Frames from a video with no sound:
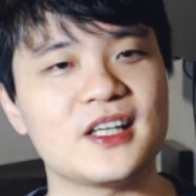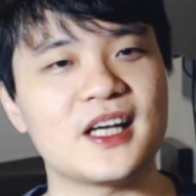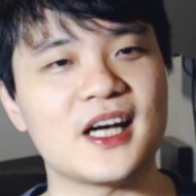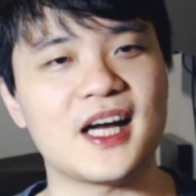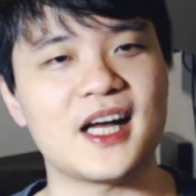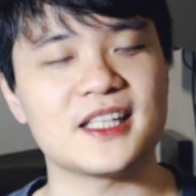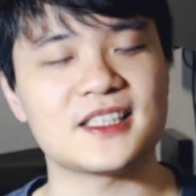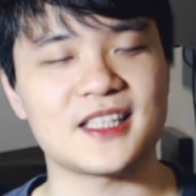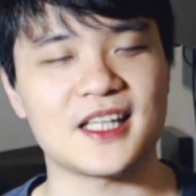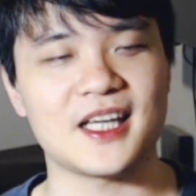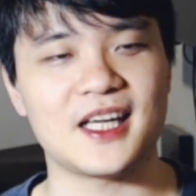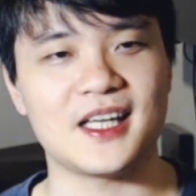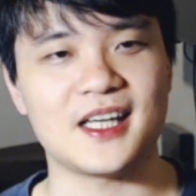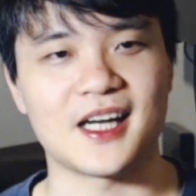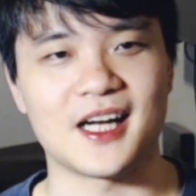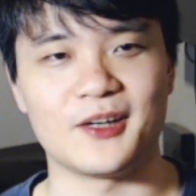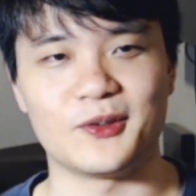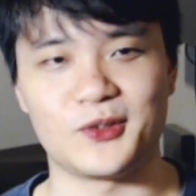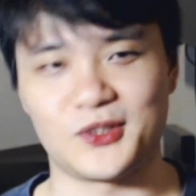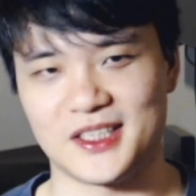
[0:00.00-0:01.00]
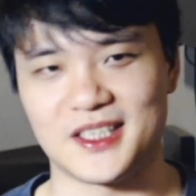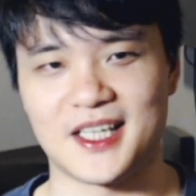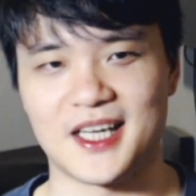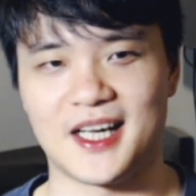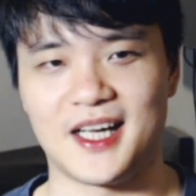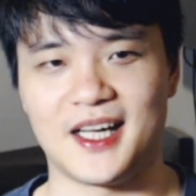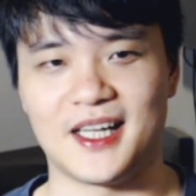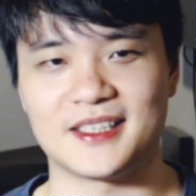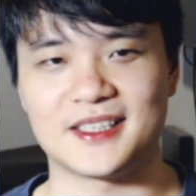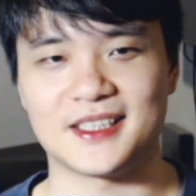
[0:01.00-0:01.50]
you guys, and I will see you
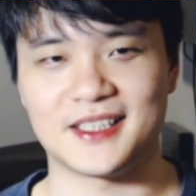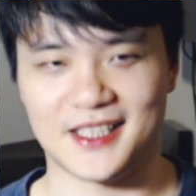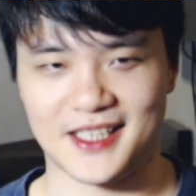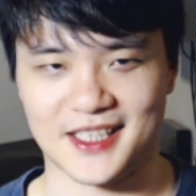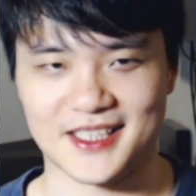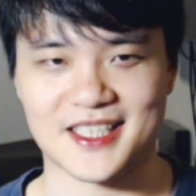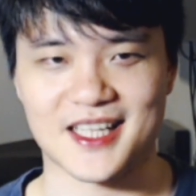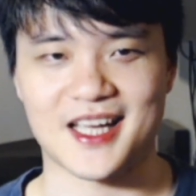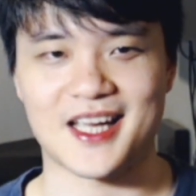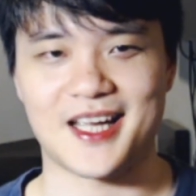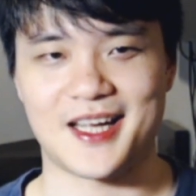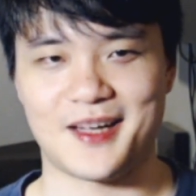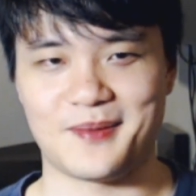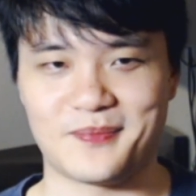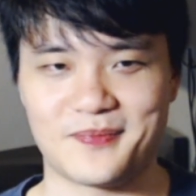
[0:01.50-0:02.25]
guys next time.